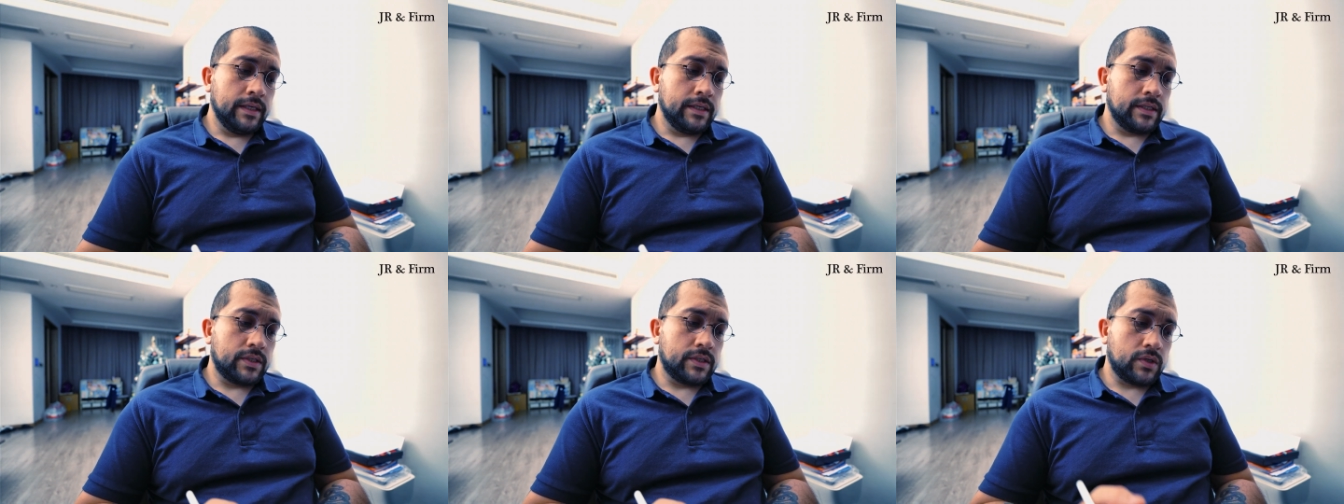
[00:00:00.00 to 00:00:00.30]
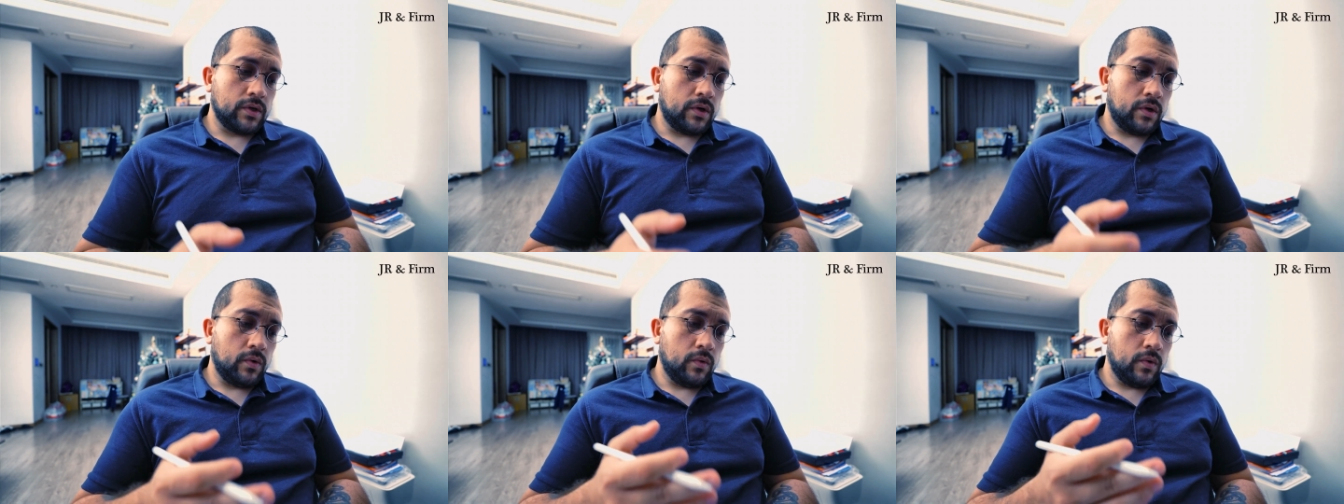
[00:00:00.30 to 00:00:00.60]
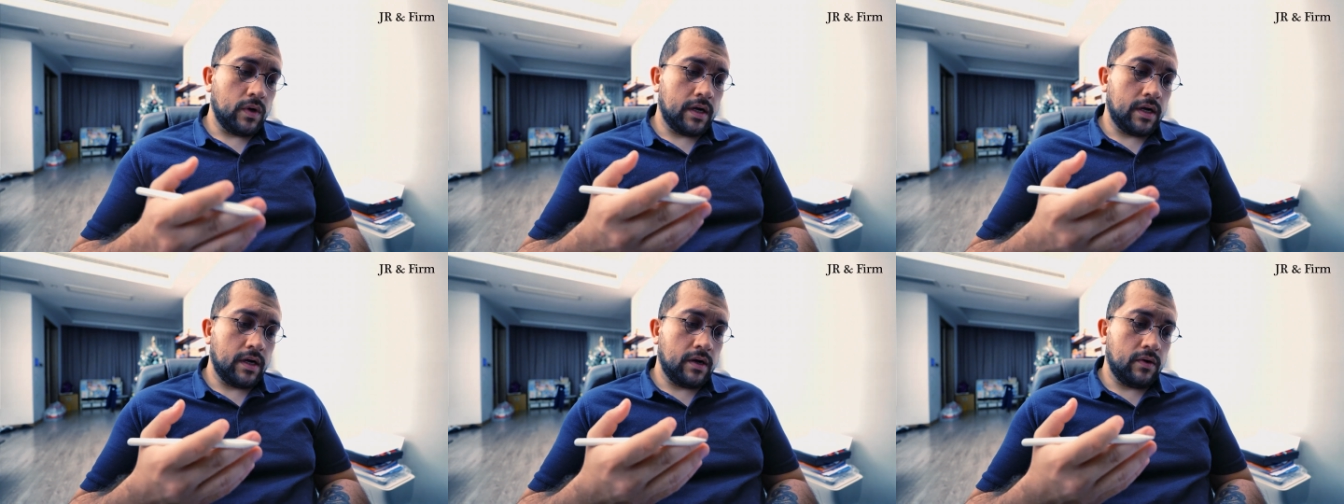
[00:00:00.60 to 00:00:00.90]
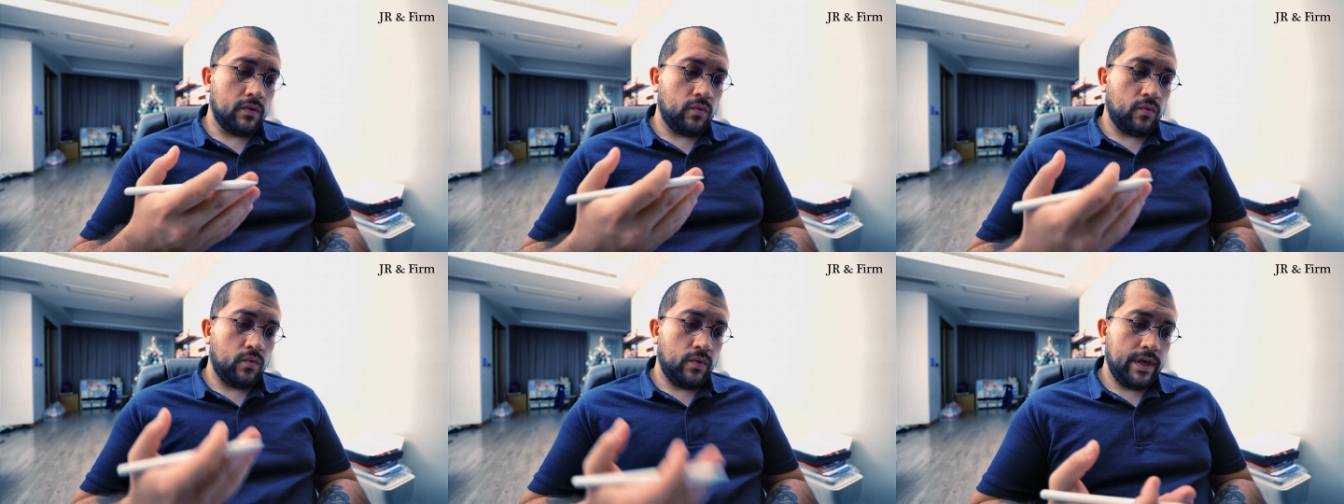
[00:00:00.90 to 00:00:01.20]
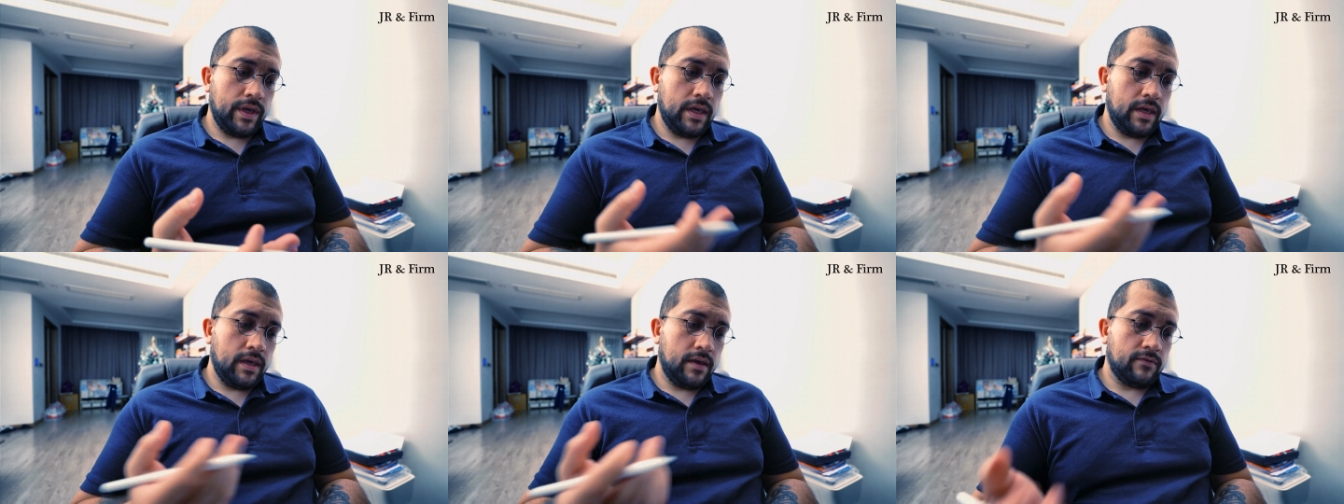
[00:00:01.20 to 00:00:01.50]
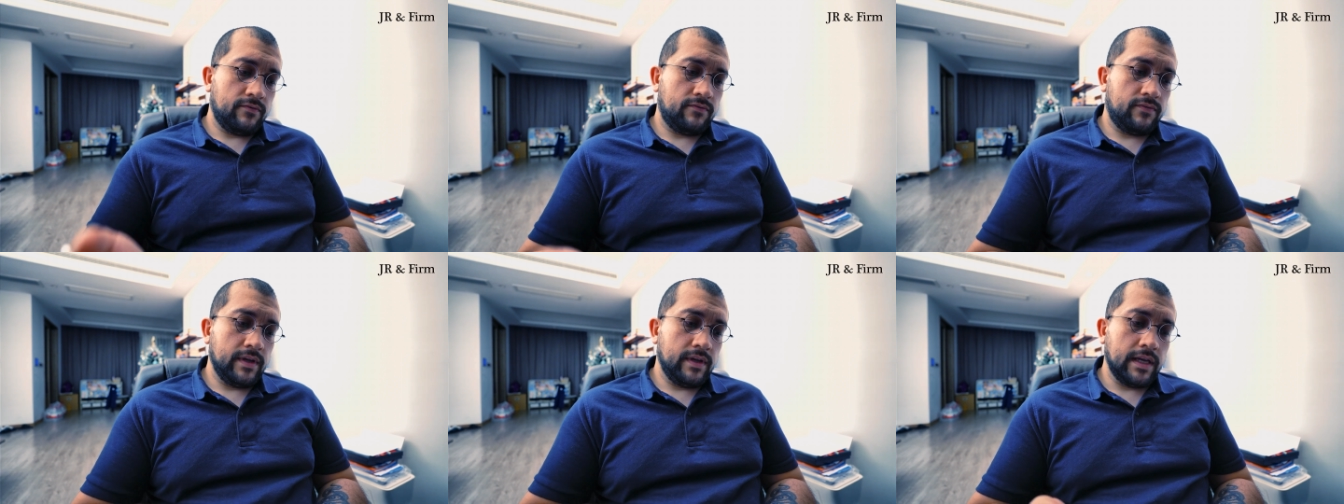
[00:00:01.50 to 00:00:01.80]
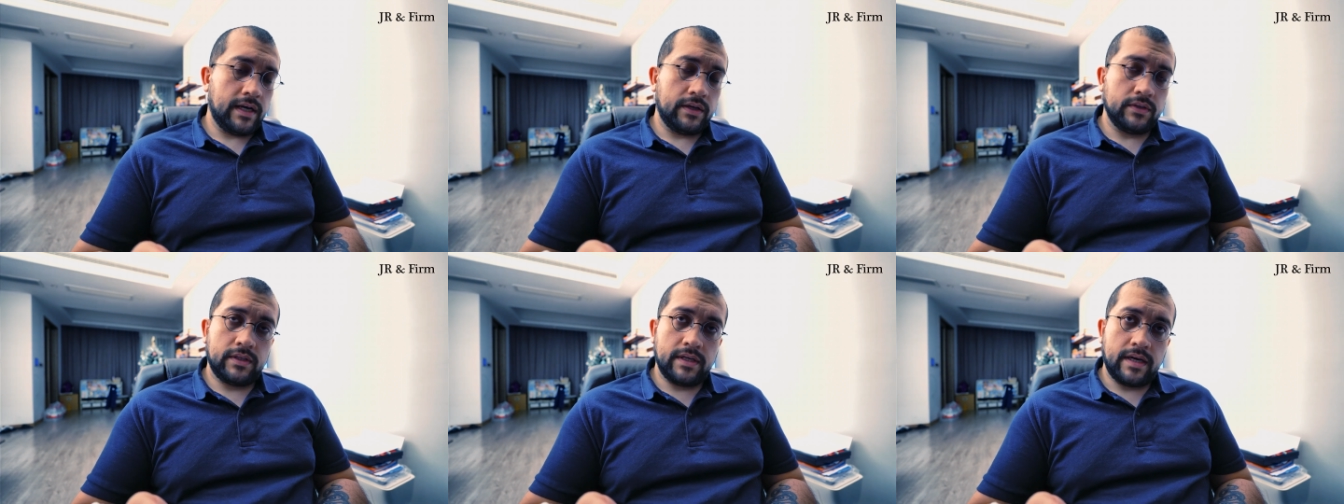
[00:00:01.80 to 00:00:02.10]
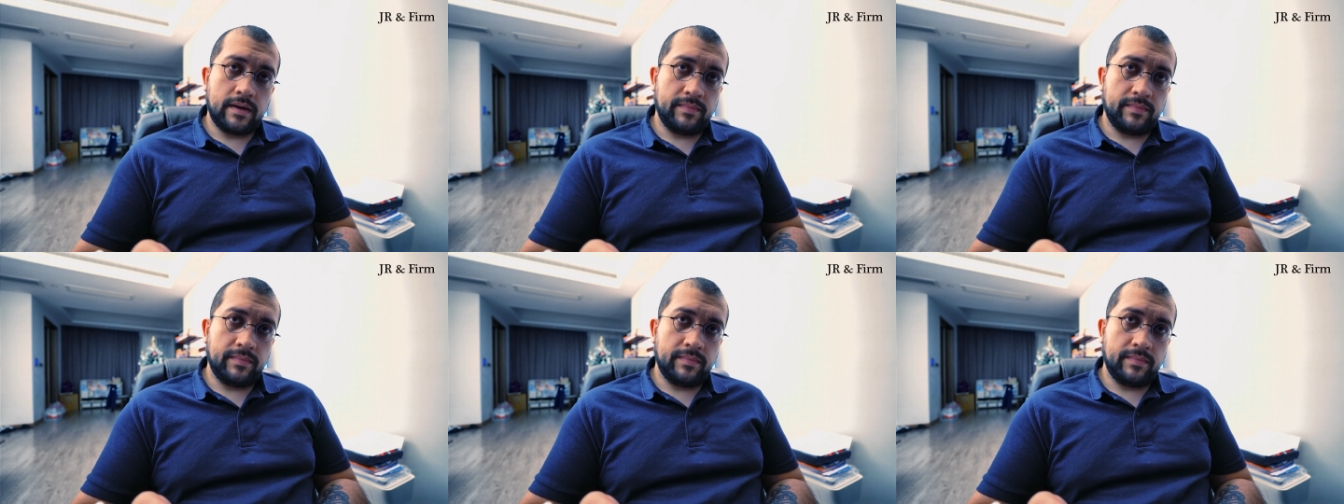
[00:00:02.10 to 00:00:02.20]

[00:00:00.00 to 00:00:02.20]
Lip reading: So we fill out the